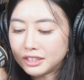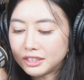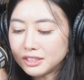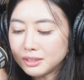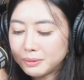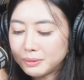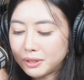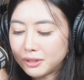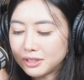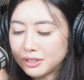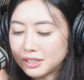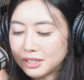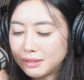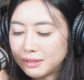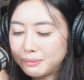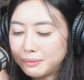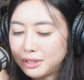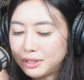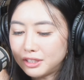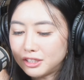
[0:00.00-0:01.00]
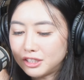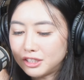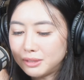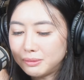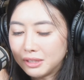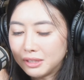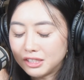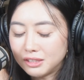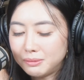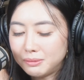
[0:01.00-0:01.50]
Just because land bid is
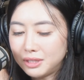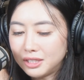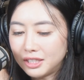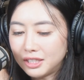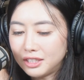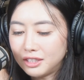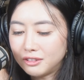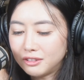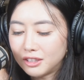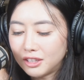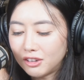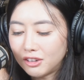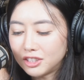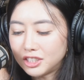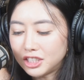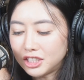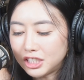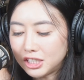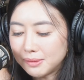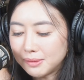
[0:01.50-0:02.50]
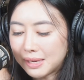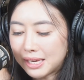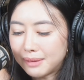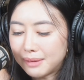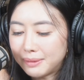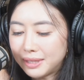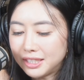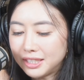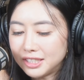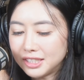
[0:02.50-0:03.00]
cheap doesn't mean that they will launch cheap lah.
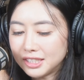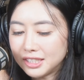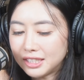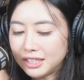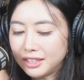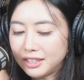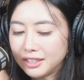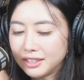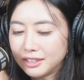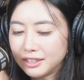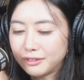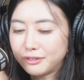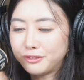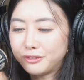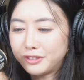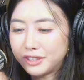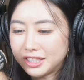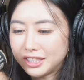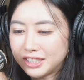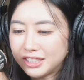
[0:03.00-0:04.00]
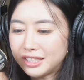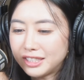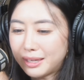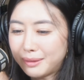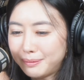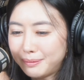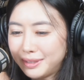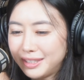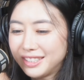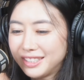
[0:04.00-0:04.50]
But it's just like the first
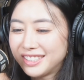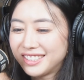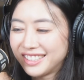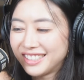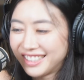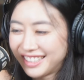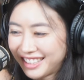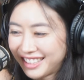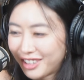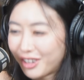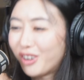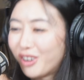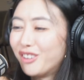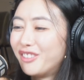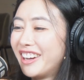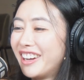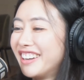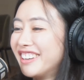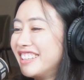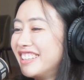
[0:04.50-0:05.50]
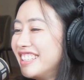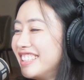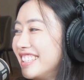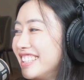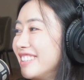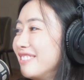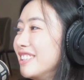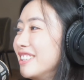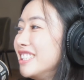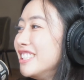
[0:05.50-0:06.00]
step is correct
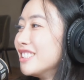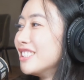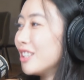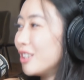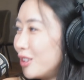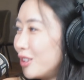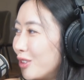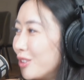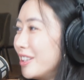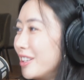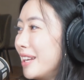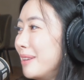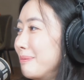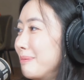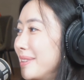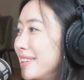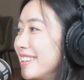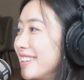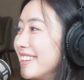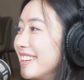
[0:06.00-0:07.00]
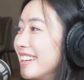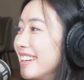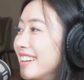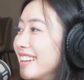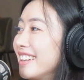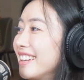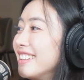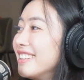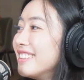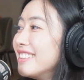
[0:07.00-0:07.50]
already, which is a low land bid.
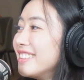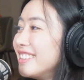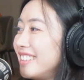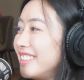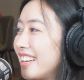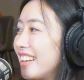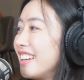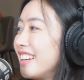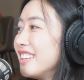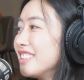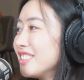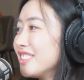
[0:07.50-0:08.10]
Yeah,